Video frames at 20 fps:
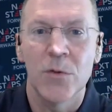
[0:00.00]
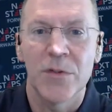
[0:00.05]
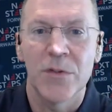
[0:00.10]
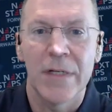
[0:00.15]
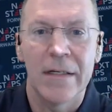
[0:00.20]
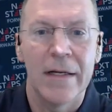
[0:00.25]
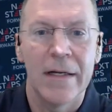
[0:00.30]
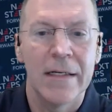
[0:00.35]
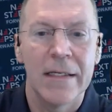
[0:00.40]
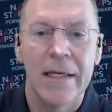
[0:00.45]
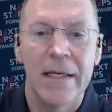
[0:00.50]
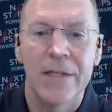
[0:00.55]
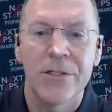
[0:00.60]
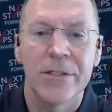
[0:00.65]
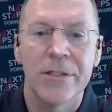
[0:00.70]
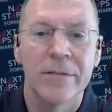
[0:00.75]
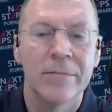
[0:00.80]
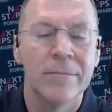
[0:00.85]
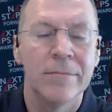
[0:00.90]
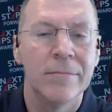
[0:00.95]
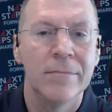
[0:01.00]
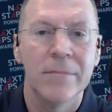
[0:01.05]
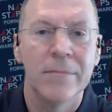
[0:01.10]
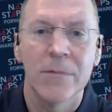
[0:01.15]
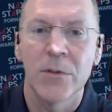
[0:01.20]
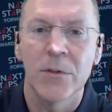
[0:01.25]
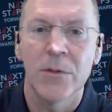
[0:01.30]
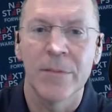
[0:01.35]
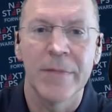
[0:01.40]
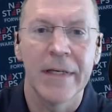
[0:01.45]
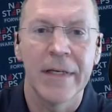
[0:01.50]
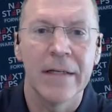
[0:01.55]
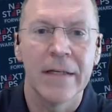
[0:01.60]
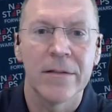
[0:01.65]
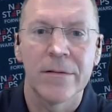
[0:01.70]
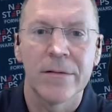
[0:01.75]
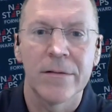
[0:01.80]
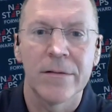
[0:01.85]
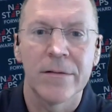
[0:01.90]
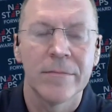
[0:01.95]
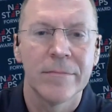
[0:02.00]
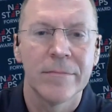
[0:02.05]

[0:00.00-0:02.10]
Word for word: suicidal ideation, or something else?